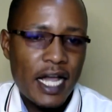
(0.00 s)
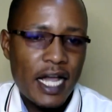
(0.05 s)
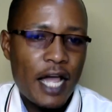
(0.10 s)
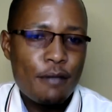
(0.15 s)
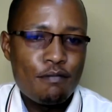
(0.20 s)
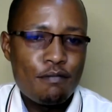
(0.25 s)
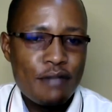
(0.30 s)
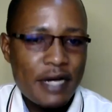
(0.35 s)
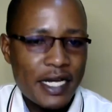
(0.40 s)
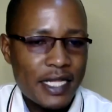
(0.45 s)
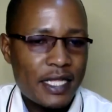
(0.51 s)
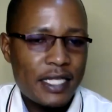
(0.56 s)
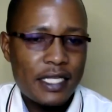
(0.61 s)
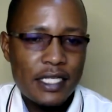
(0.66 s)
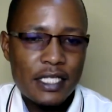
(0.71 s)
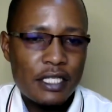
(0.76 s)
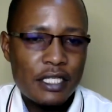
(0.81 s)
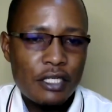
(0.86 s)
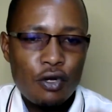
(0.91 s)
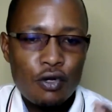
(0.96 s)
I bet
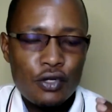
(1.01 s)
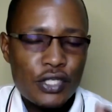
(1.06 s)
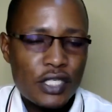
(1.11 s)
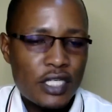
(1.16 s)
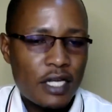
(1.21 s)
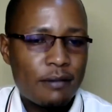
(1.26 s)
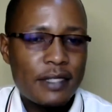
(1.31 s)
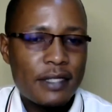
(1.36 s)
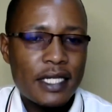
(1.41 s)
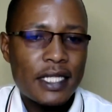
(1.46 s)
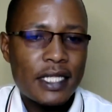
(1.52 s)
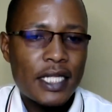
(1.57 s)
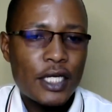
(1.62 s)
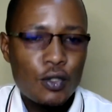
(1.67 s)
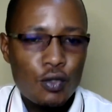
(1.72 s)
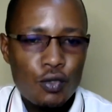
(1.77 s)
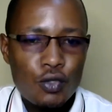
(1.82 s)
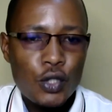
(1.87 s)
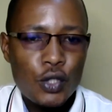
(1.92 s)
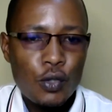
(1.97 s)
this is not something that
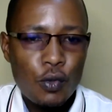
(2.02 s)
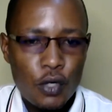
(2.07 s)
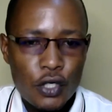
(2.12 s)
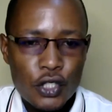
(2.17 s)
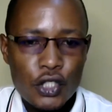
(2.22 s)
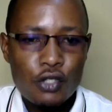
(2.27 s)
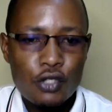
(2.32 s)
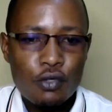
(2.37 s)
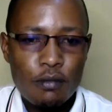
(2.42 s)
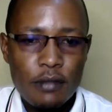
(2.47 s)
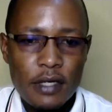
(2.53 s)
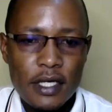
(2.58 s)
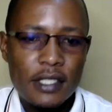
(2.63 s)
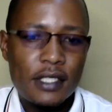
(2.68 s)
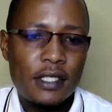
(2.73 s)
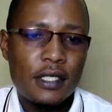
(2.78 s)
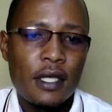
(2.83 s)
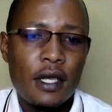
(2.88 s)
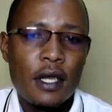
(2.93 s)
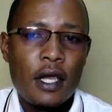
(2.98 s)
we would want to
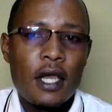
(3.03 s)
miss.